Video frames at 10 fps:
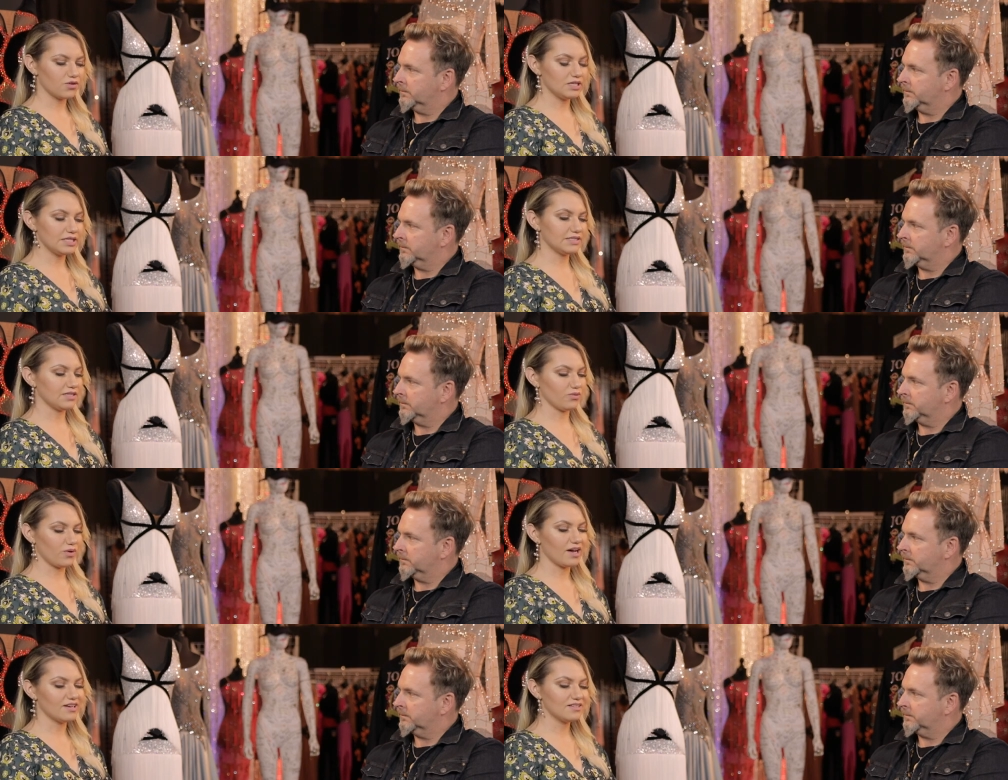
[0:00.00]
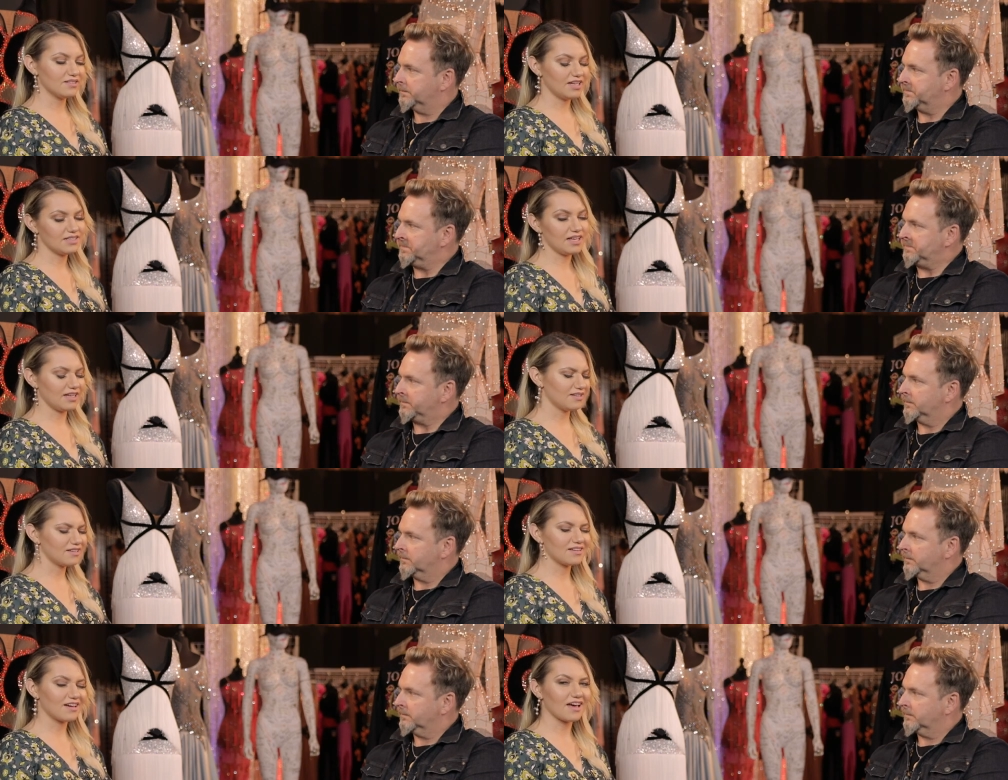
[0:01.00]
Speaker 1: for a little while, and then
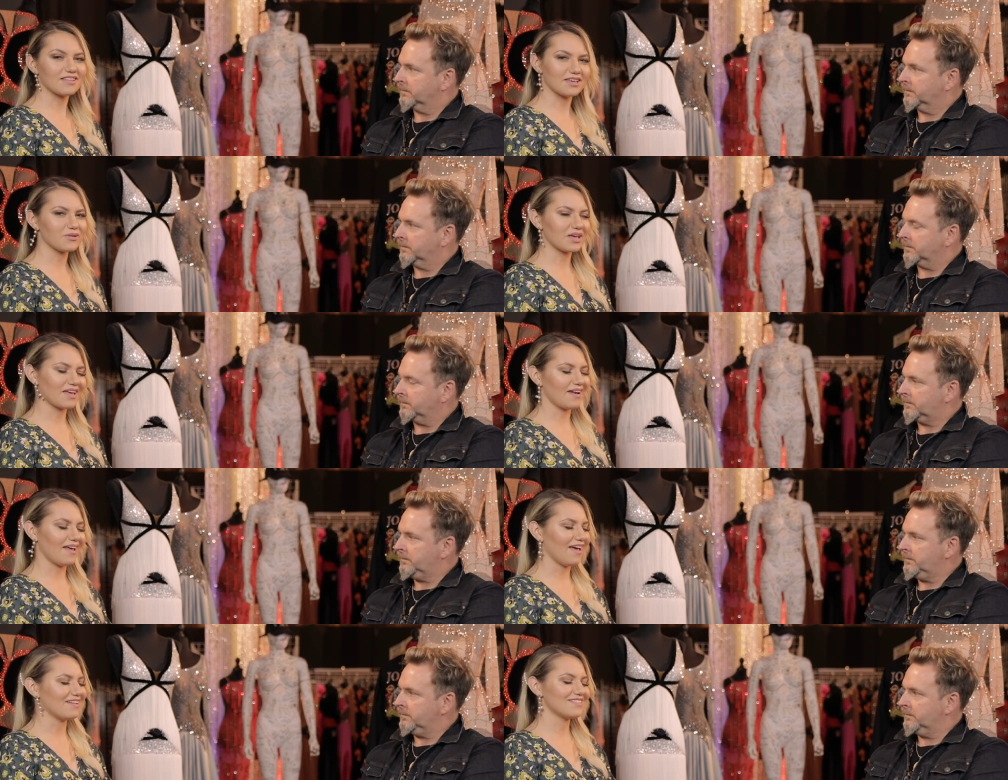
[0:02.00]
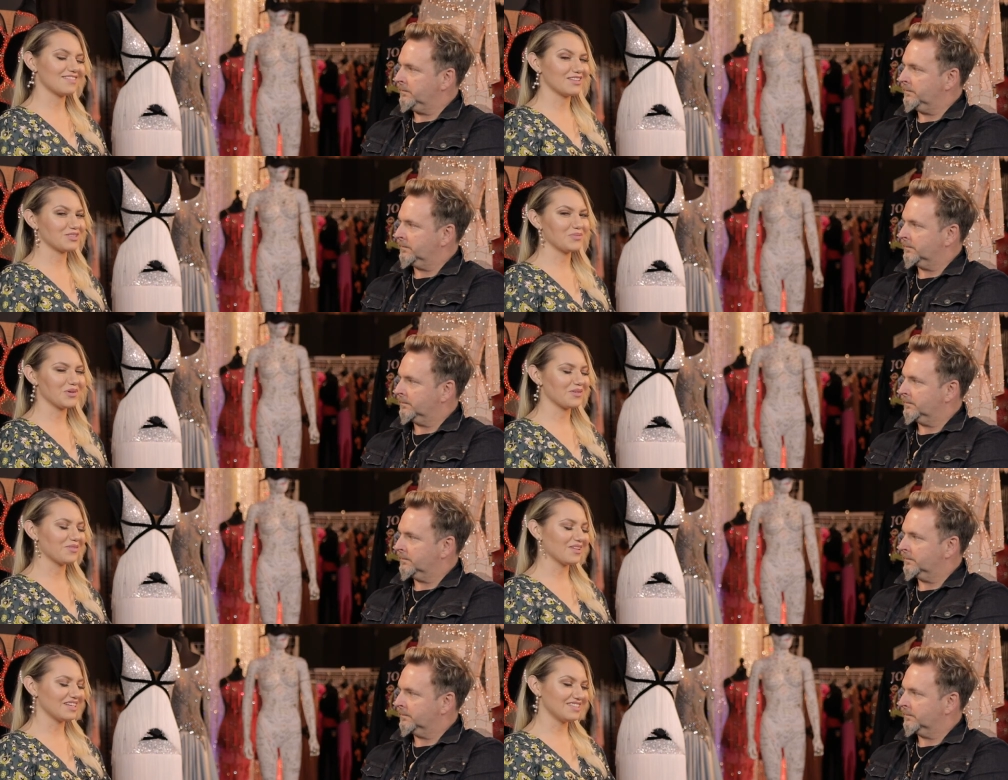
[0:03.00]
I think we can end this
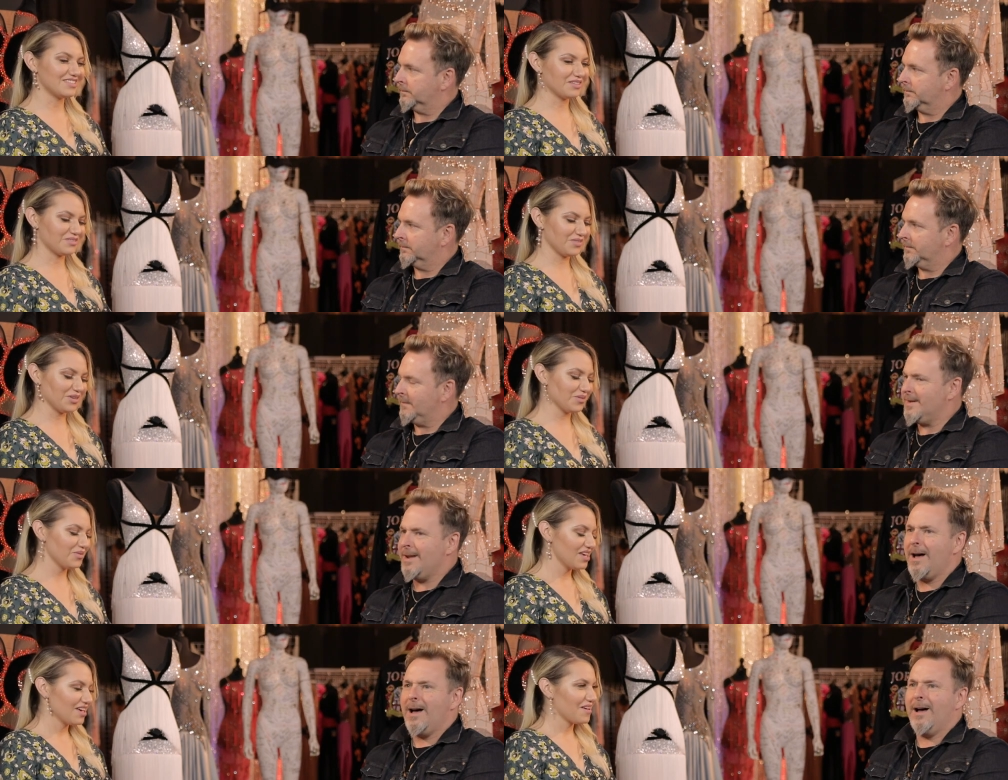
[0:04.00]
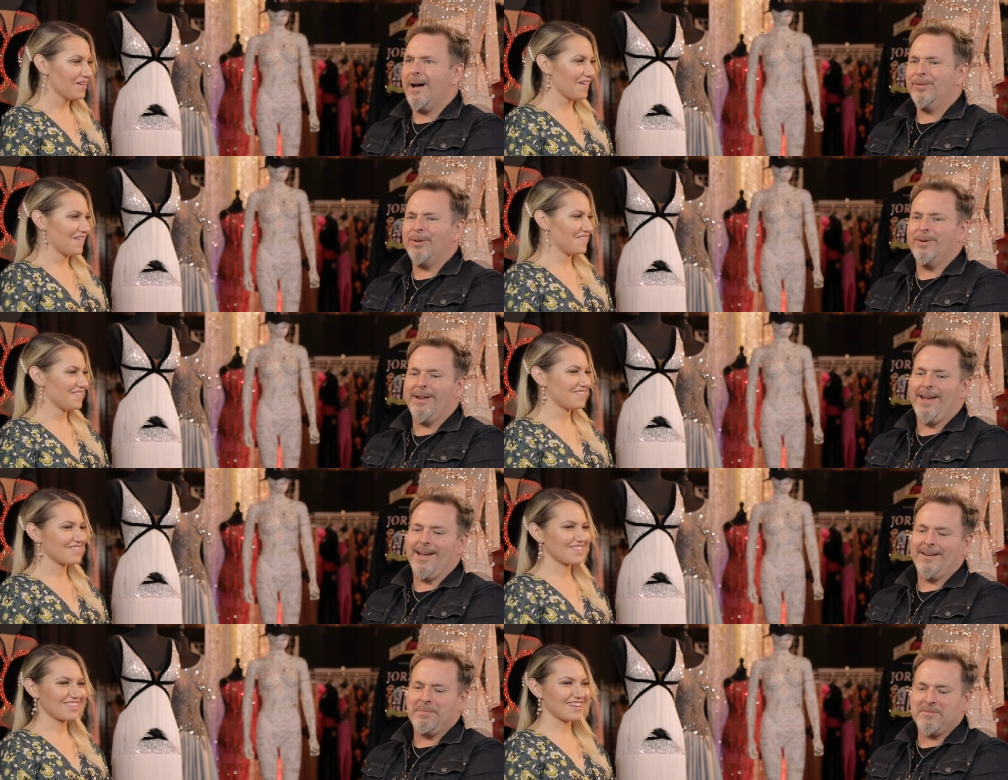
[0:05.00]
beautiful interview. No,
Speaker 2: don't
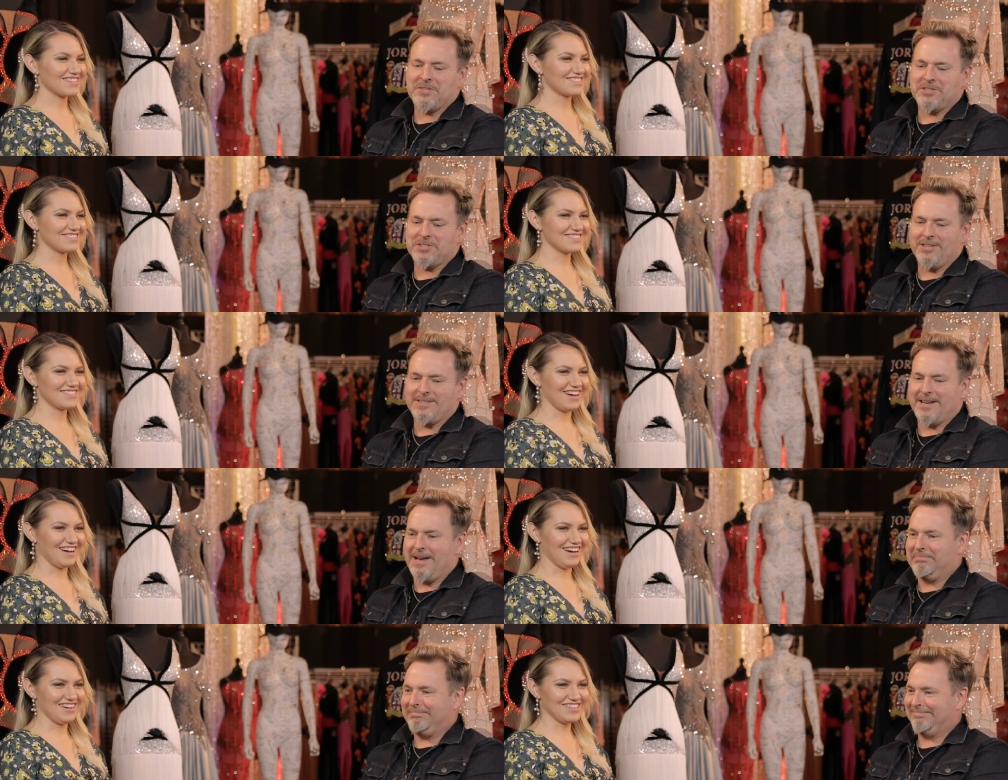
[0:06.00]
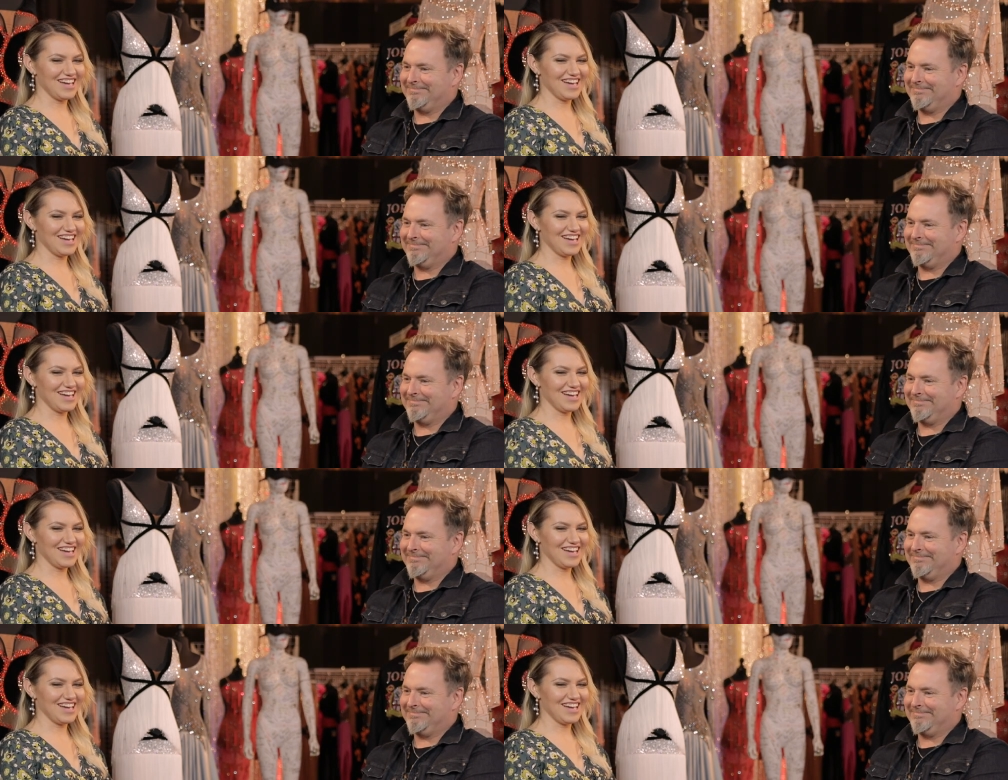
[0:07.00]
end. I'm having such a good time.